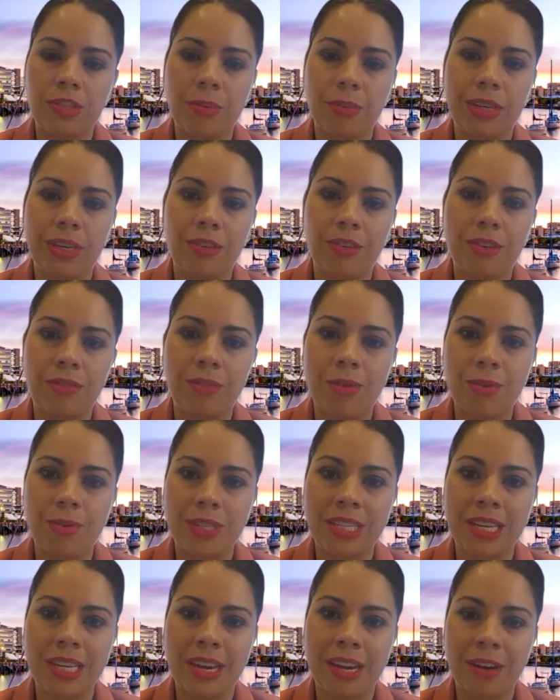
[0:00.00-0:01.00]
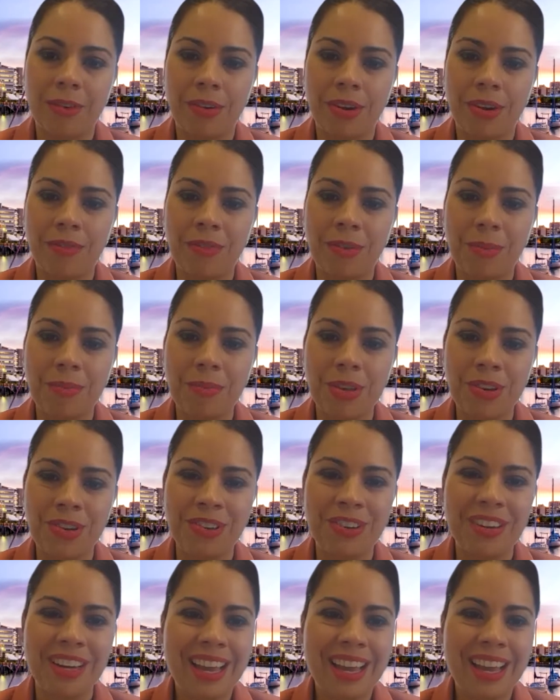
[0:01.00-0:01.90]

So we look forward to hearing from you.